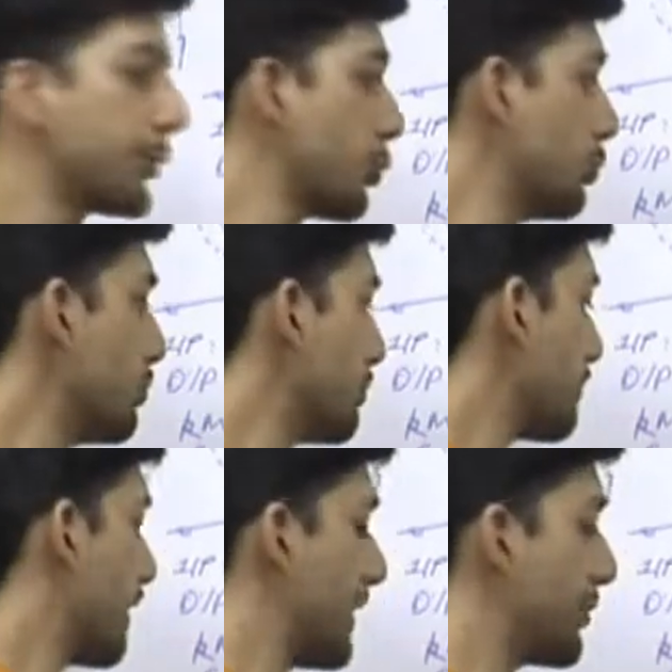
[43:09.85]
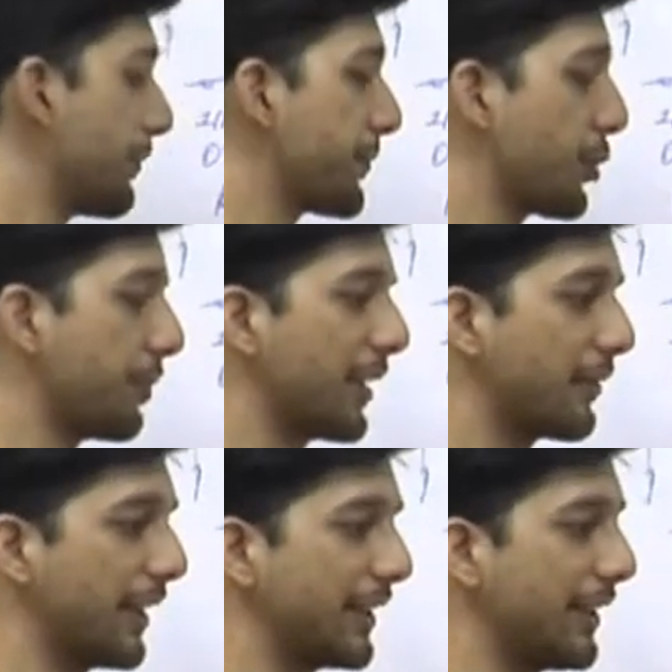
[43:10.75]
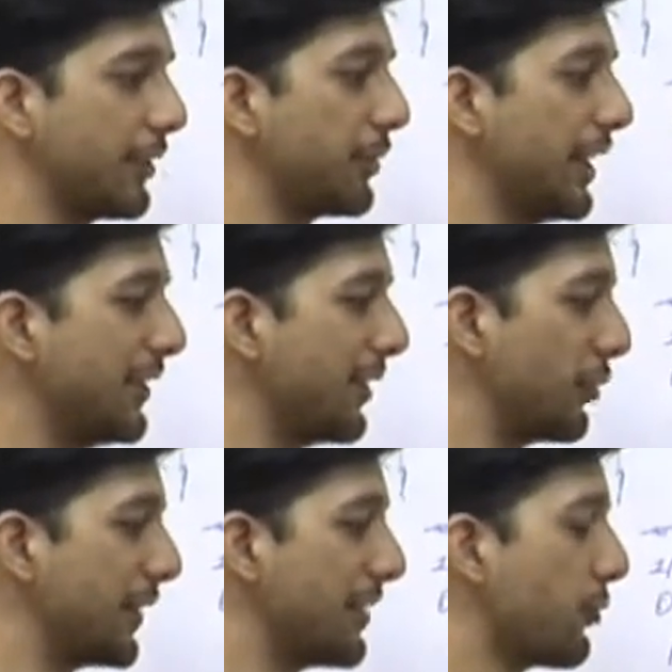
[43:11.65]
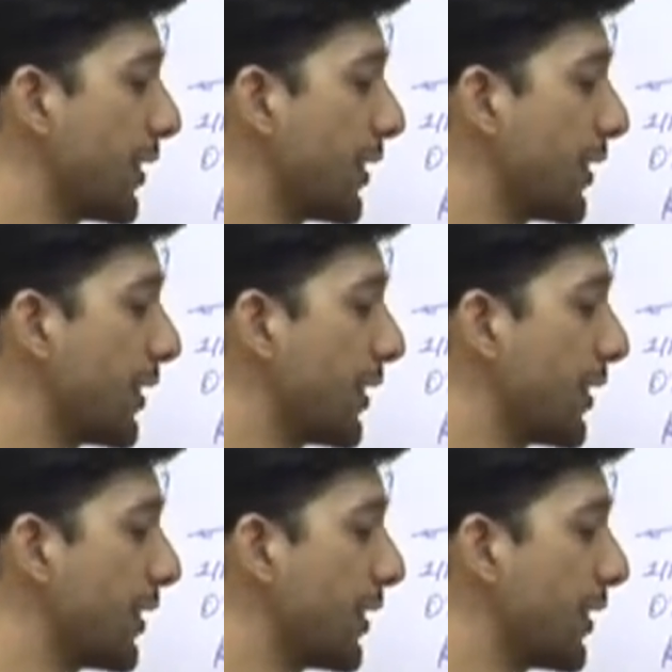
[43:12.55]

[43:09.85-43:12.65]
two kinds of stopping criterion. Any one of these